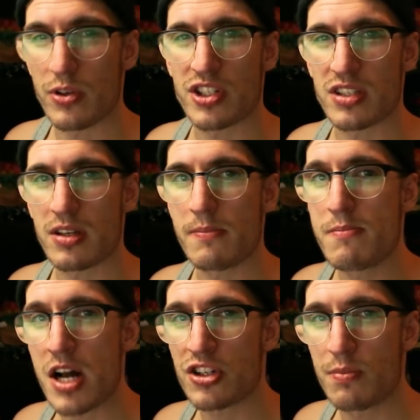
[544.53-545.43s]
which is a
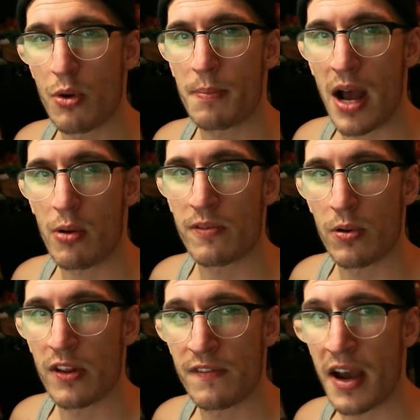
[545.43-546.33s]
much more
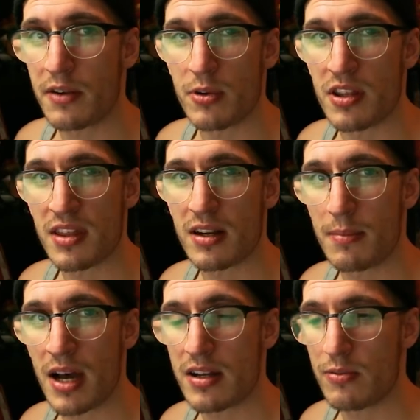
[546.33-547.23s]
powerful effect when you think
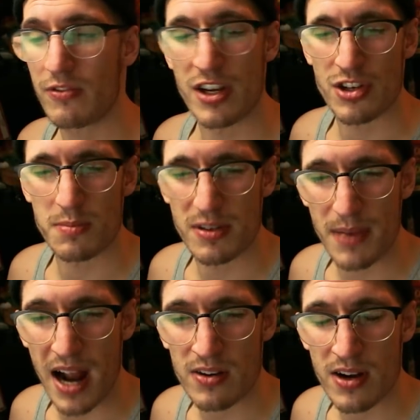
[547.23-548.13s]
about it in terms of
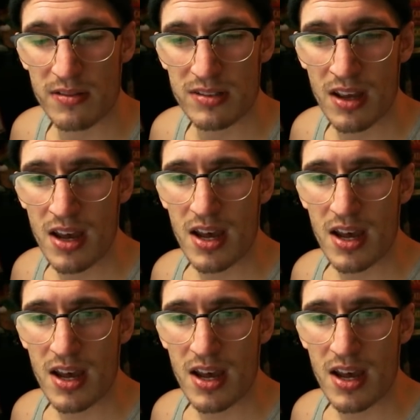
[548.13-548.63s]
backgrounds.